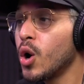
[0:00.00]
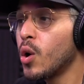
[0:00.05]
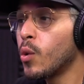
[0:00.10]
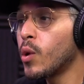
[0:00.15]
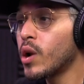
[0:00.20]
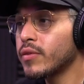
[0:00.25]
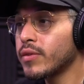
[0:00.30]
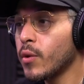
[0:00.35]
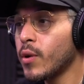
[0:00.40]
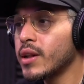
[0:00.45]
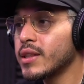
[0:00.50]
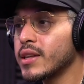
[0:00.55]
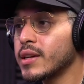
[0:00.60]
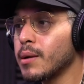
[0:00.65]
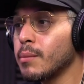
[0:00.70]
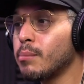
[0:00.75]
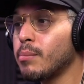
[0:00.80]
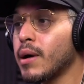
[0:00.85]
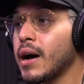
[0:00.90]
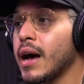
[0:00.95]
What if I wanted to
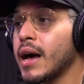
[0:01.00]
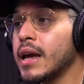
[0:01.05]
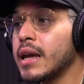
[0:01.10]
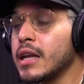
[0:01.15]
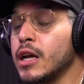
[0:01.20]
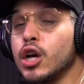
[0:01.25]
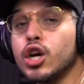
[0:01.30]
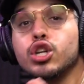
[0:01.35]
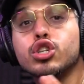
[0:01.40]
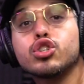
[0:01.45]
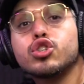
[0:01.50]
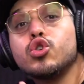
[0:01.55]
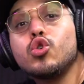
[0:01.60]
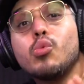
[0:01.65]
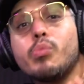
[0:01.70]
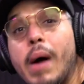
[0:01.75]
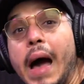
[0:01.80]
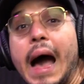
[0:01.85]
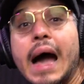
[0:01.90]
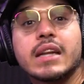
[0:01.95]
combine
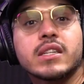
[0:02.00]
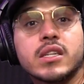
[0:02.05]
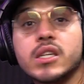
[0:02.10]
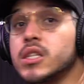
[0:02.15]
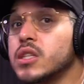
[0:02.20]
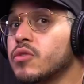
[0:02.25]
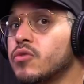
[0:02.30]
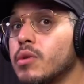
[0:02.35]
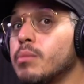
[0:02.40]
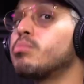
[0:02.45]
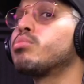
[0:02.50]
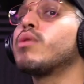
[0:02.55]
two patches from